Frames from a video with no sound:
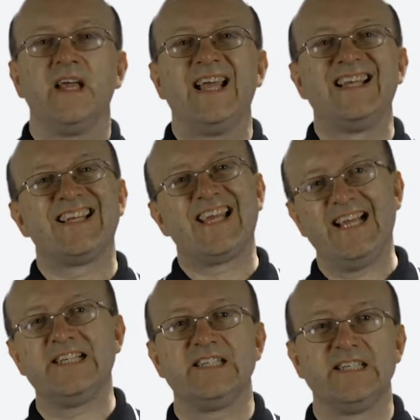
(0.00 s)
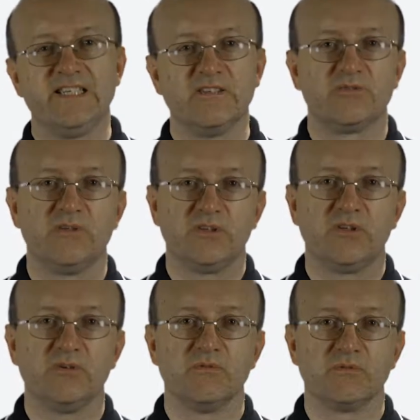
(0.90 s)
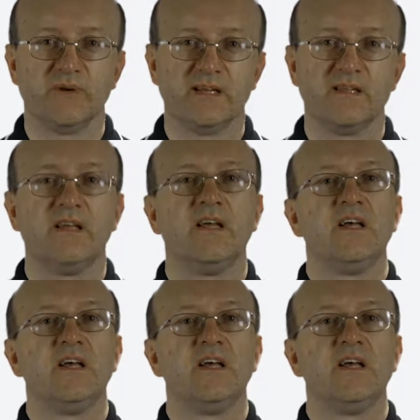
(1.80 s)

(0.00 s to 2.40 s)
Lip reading: It occasionally deals with Q as well,